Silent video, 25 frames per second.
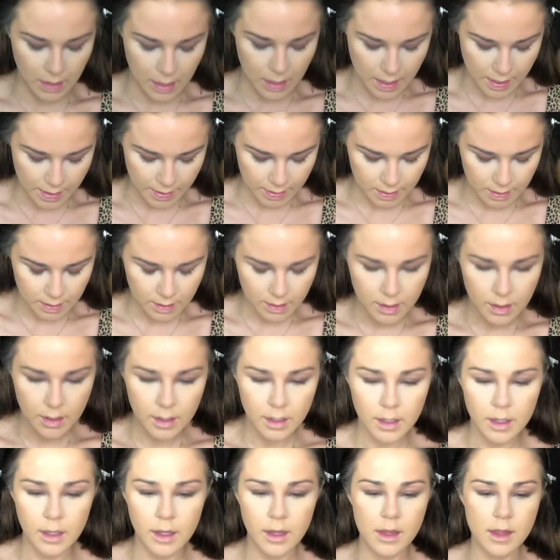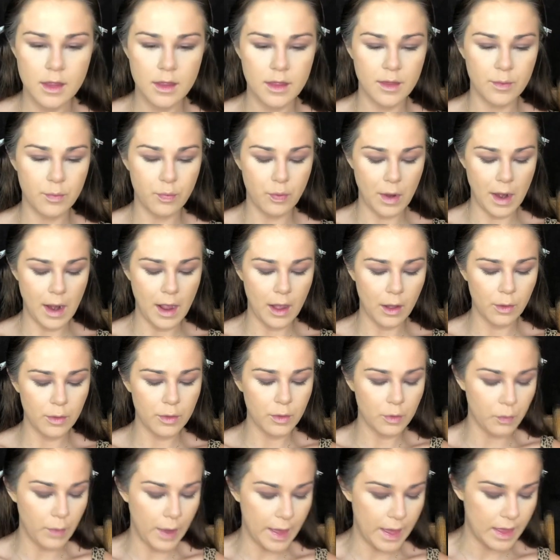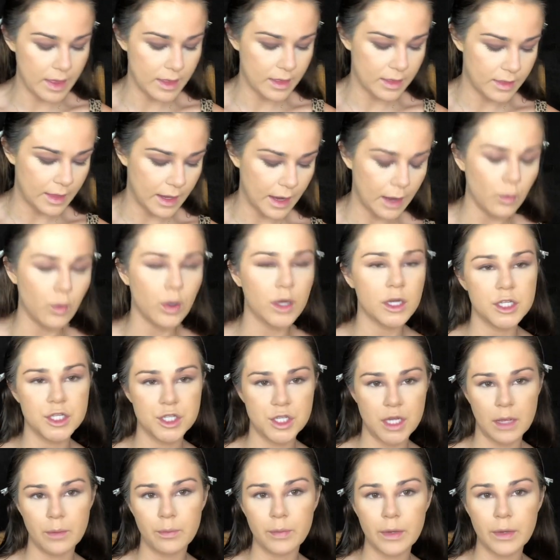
line the brow the way that I want to shape